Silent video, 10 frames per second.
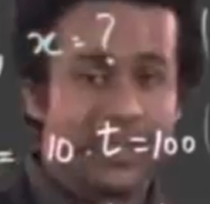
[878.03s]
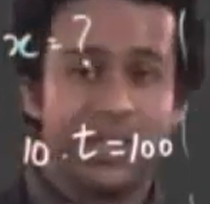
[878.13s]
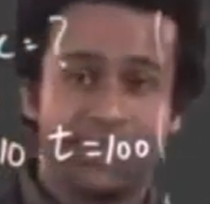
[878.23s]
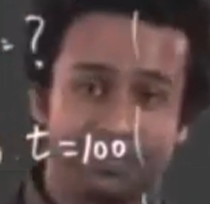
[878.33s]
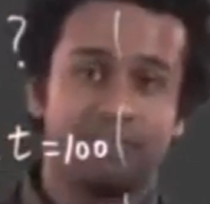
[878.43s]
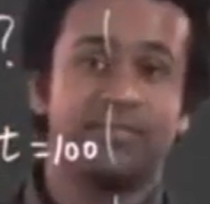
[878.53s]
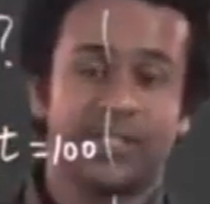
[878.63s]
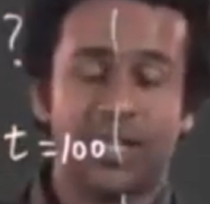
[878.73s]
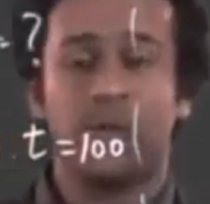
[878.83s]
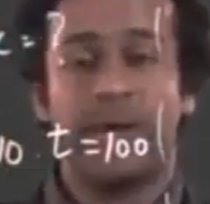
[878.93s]
a
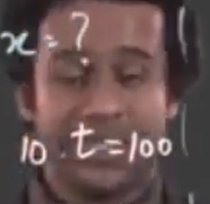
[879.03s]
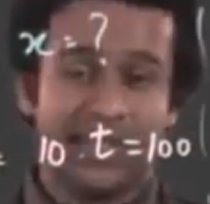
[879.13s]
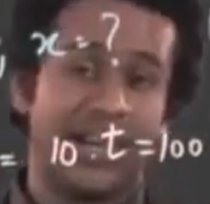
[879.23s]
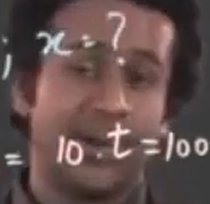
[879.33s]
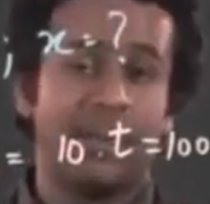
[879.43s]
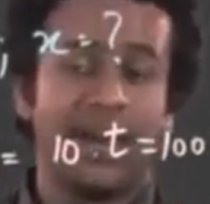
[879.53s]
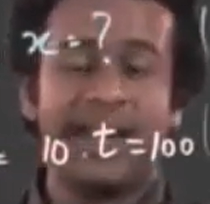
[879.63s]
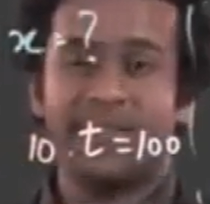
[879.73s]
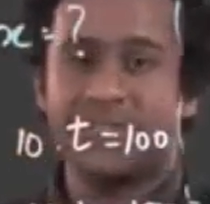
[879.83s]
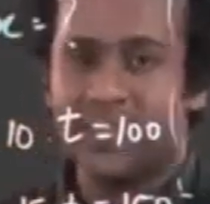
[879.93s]
situation that you
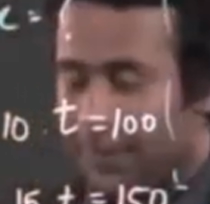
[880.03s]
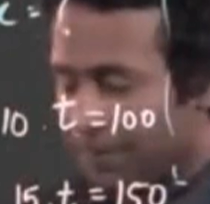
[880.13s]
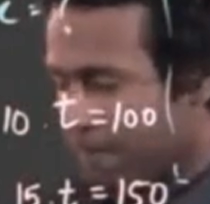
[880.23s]
might have seen.